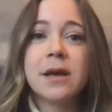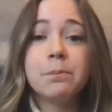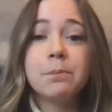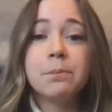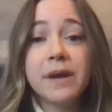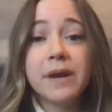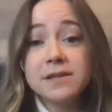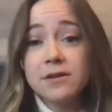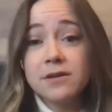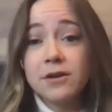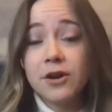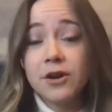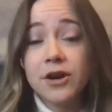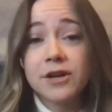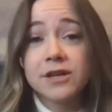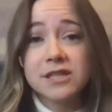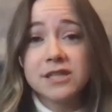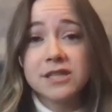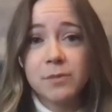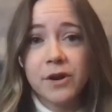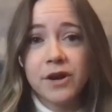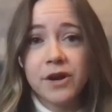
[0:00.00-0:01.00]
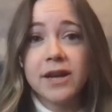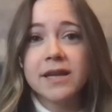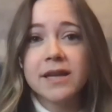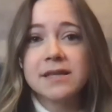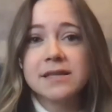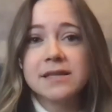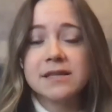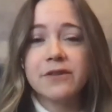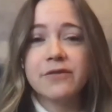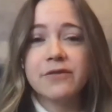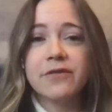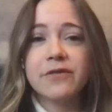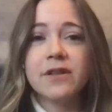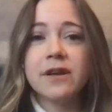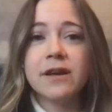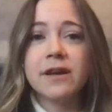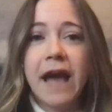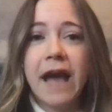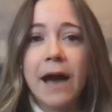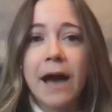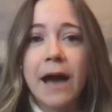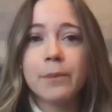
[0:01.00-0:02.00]
based on her experience to fill a
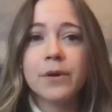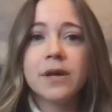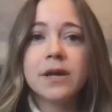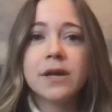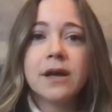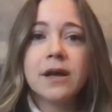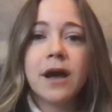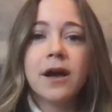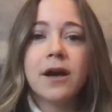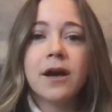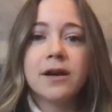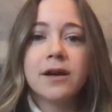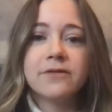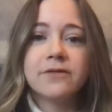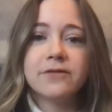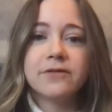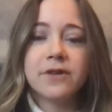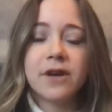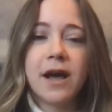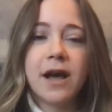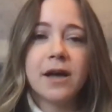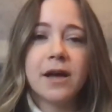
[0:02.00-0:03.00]
gap of